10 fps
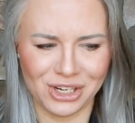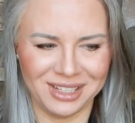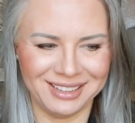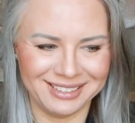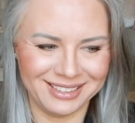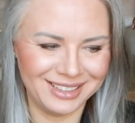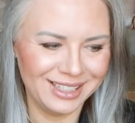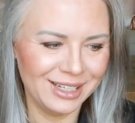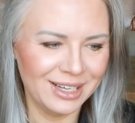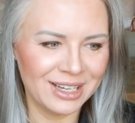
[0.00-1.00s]

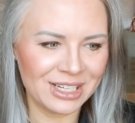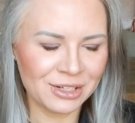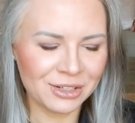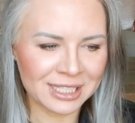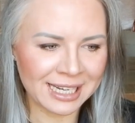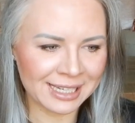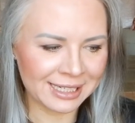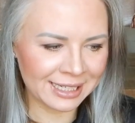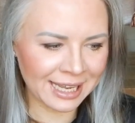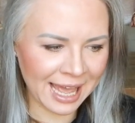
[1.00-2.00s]
she looks like a
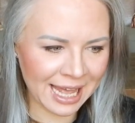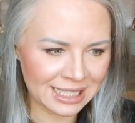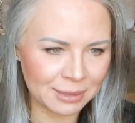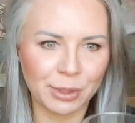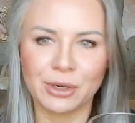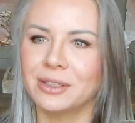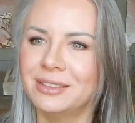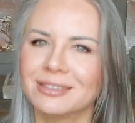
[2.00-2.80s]
little Casper.